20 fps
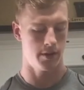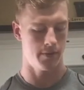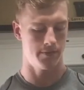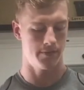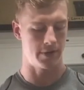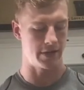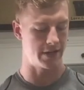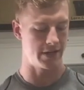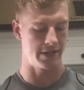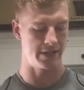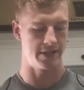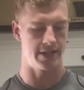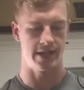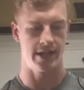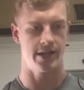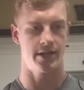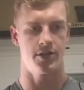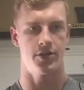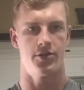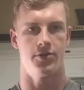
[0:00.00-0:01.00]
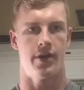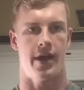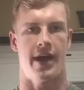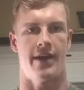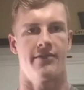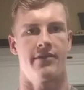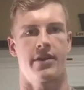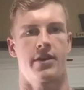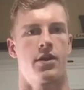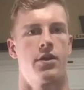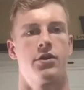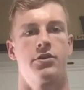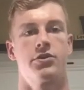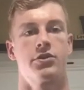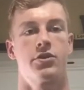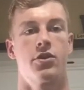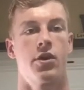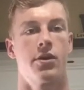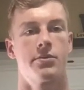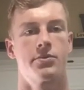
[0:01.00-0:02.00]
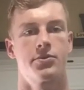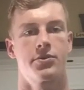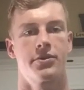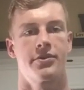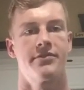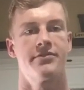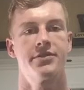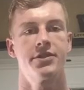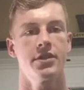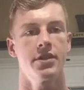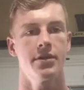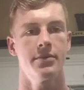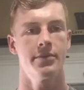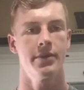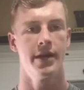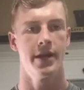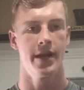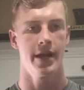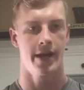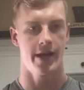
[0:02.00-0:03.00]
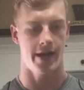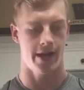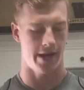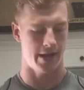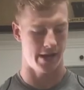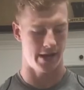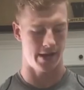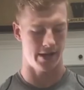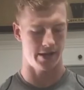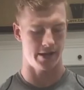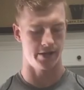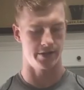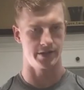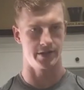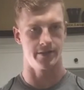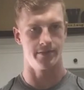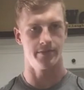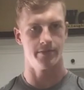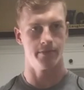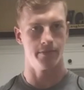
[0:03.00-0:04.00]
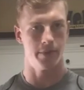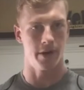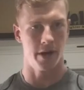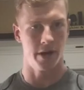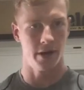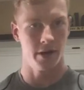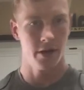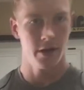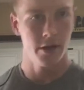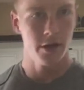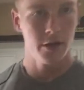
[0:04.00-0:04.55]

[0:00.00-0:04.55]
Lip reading: because then you have like 100 carbs worth of syrup and it kills them. But